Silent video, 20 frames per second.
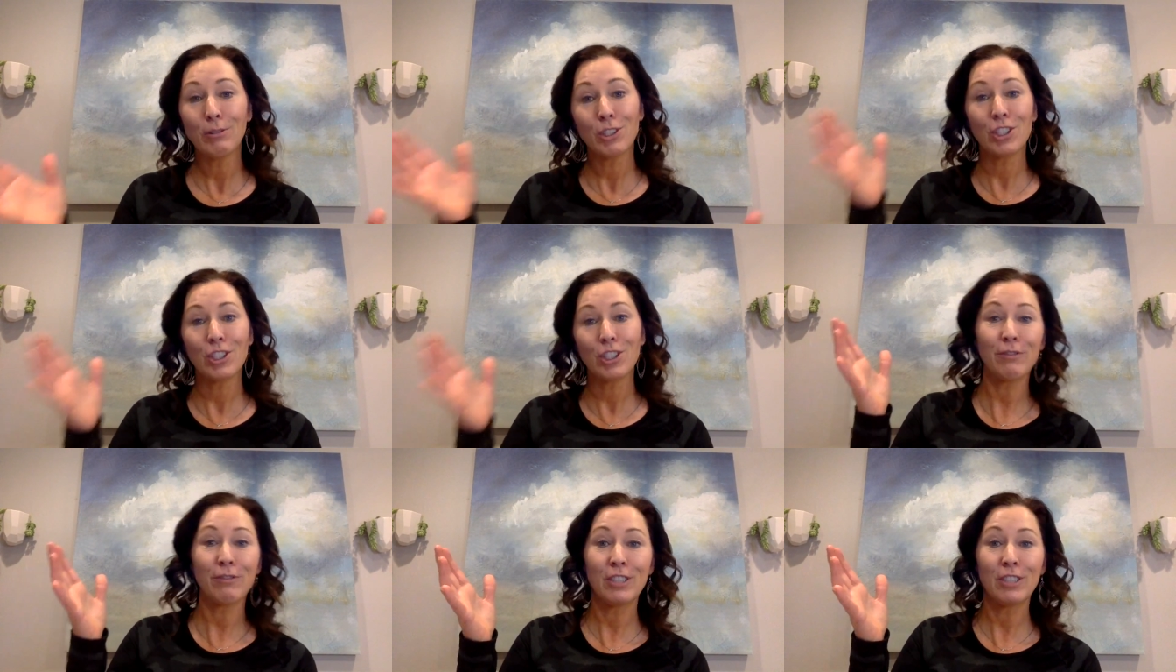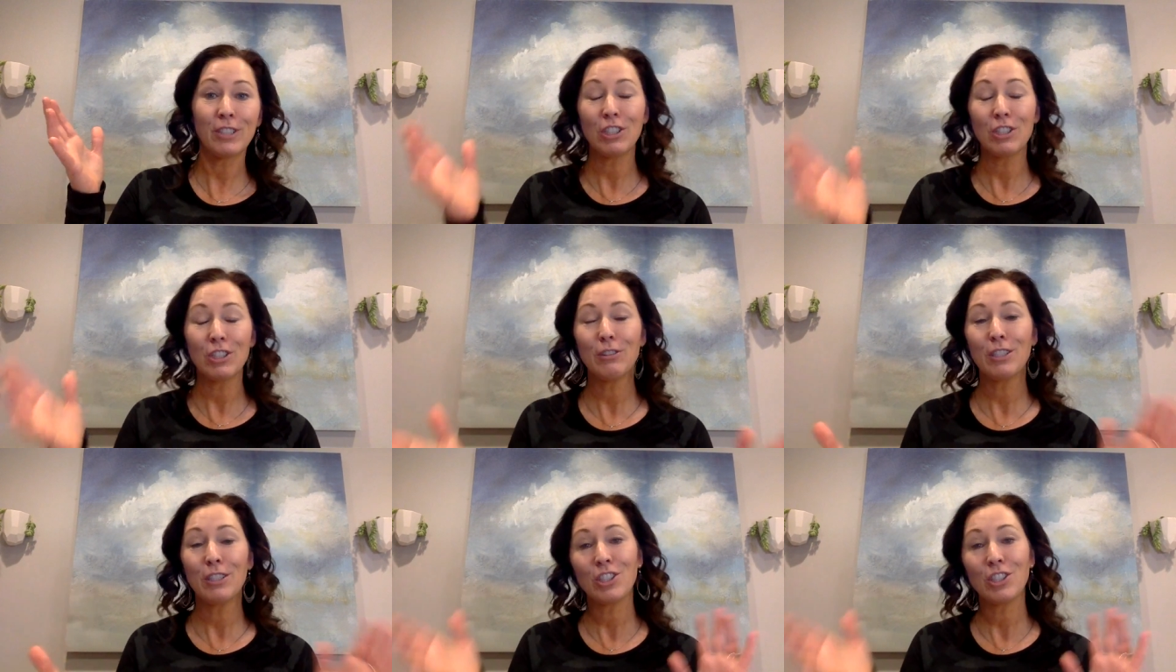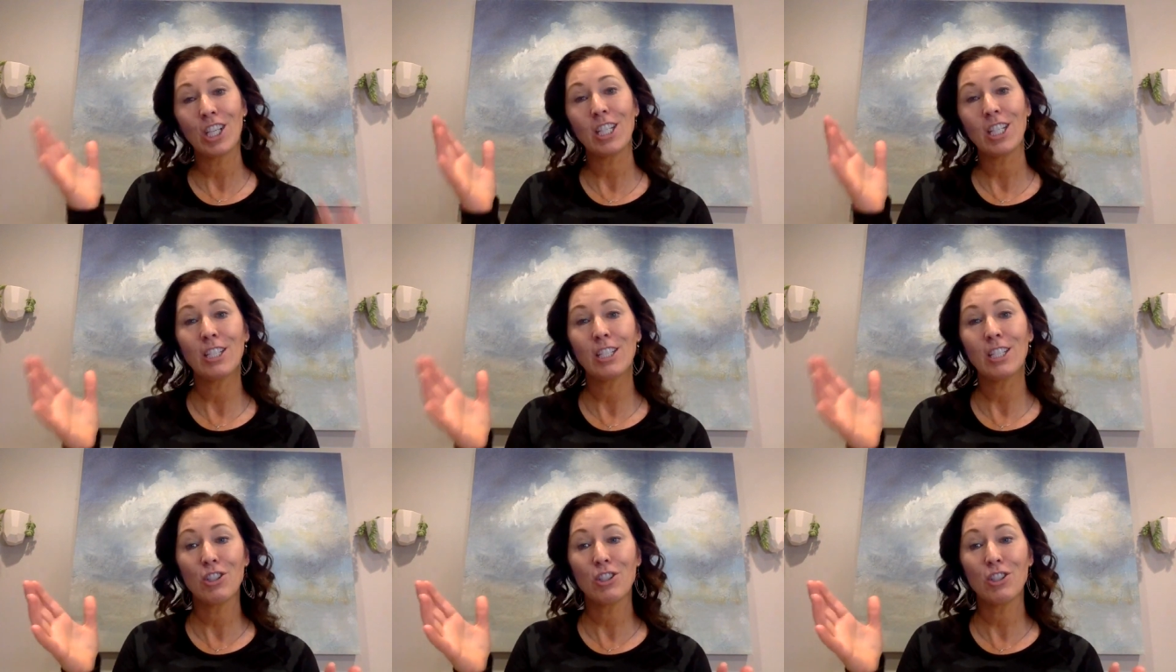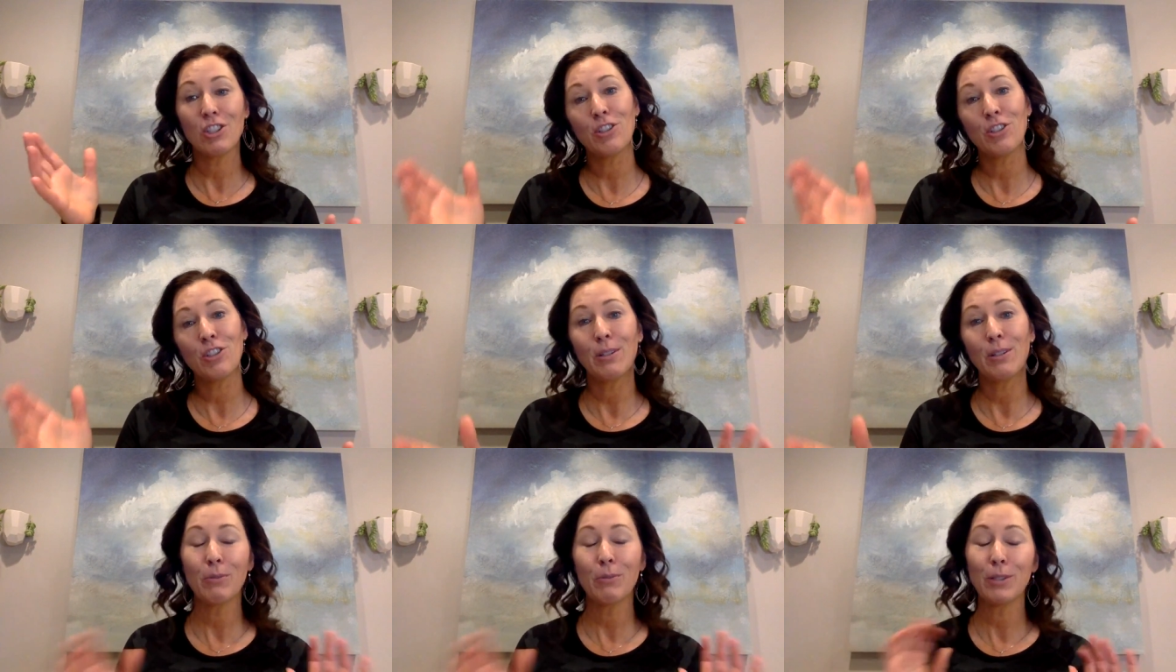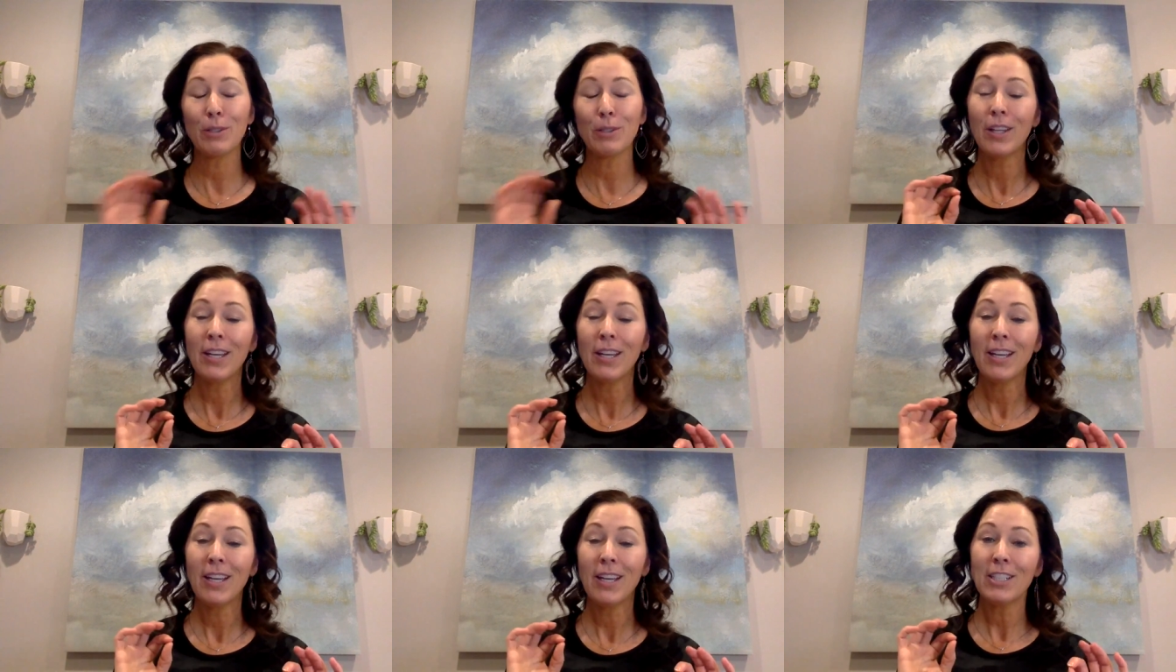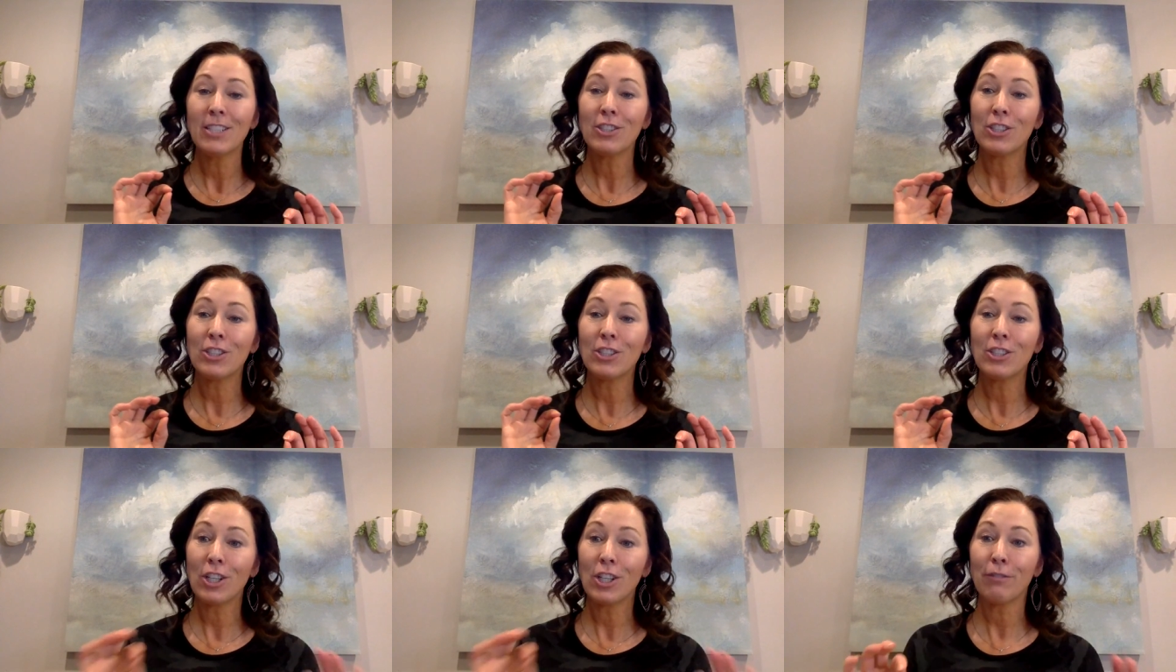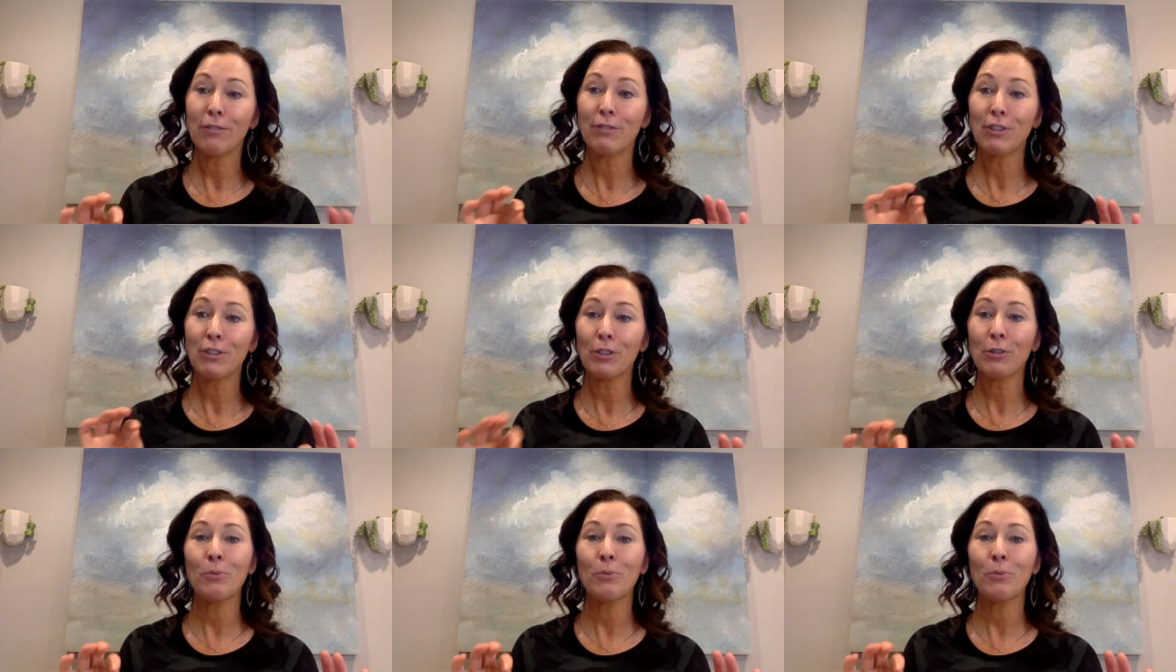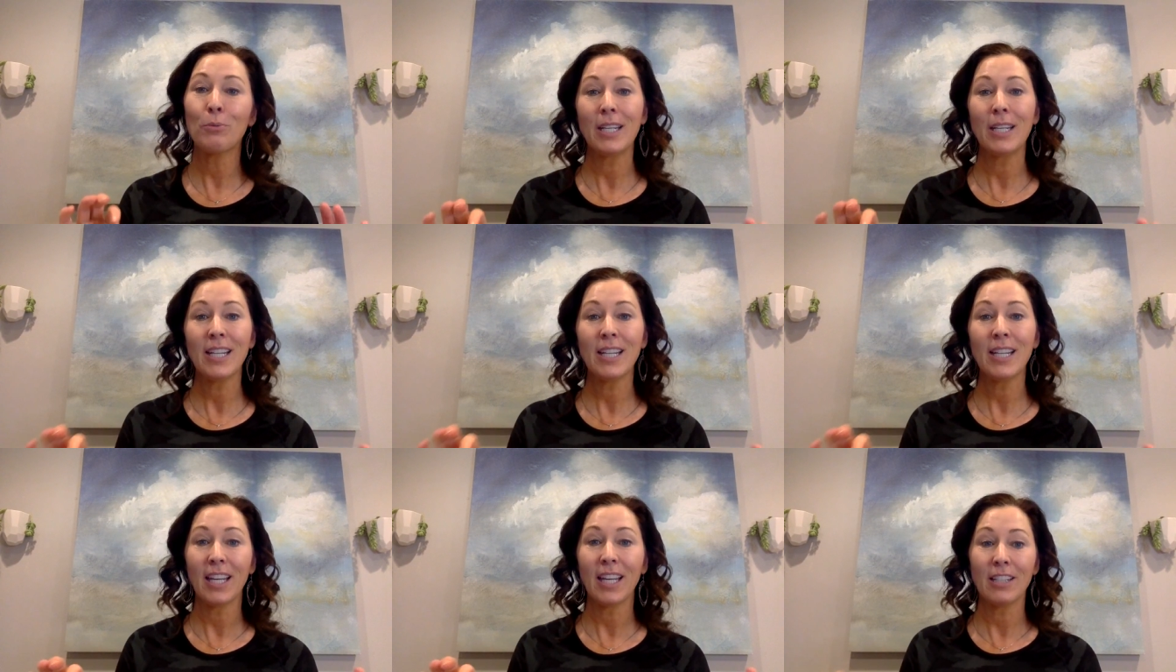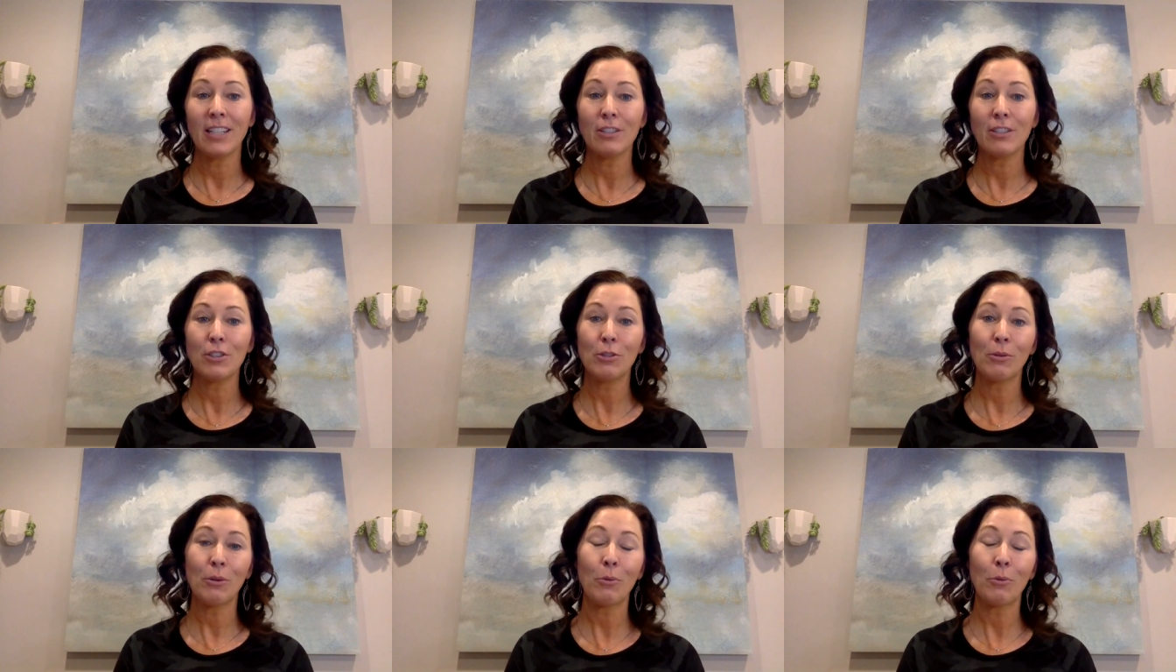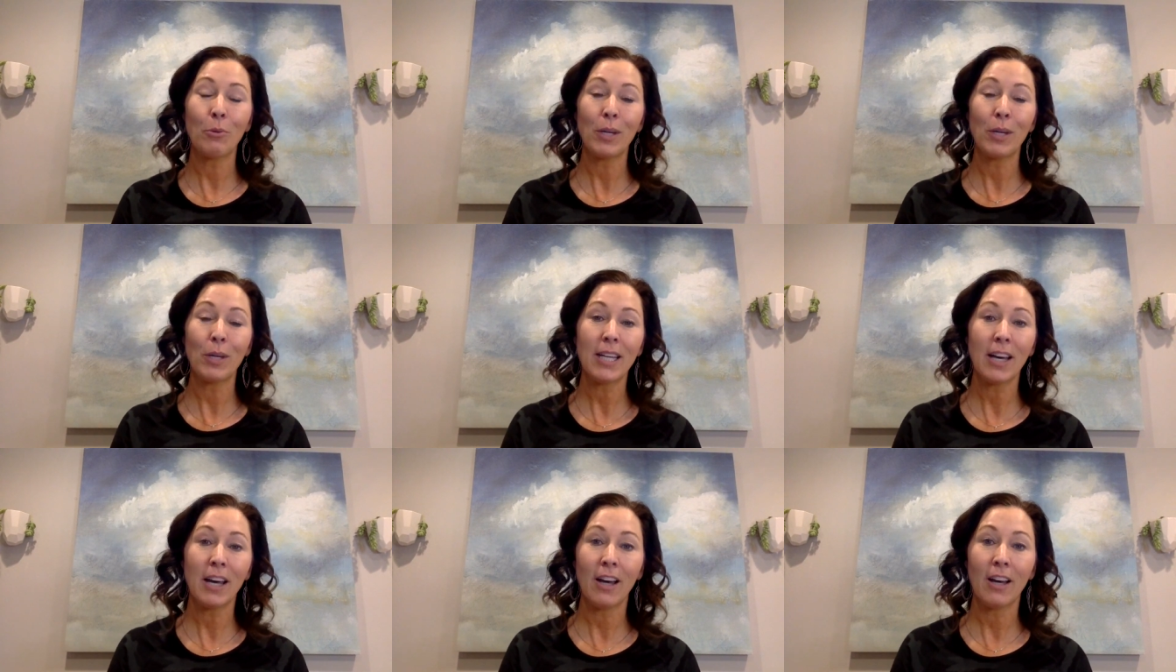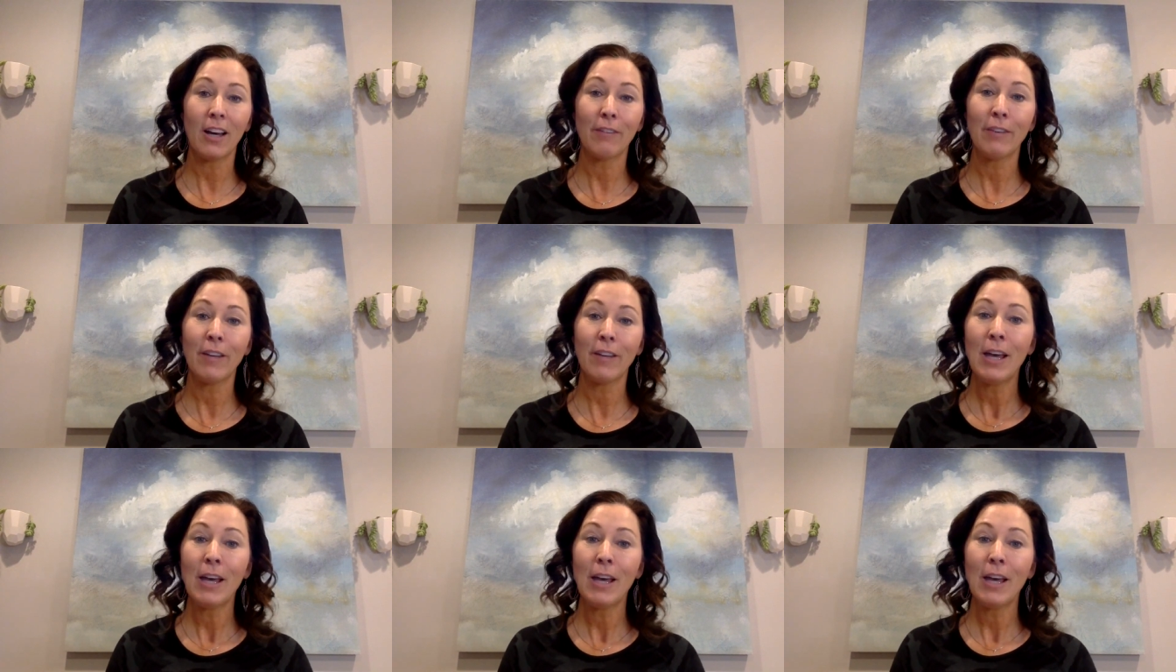shifted you and changed you, and will shift your week into a week of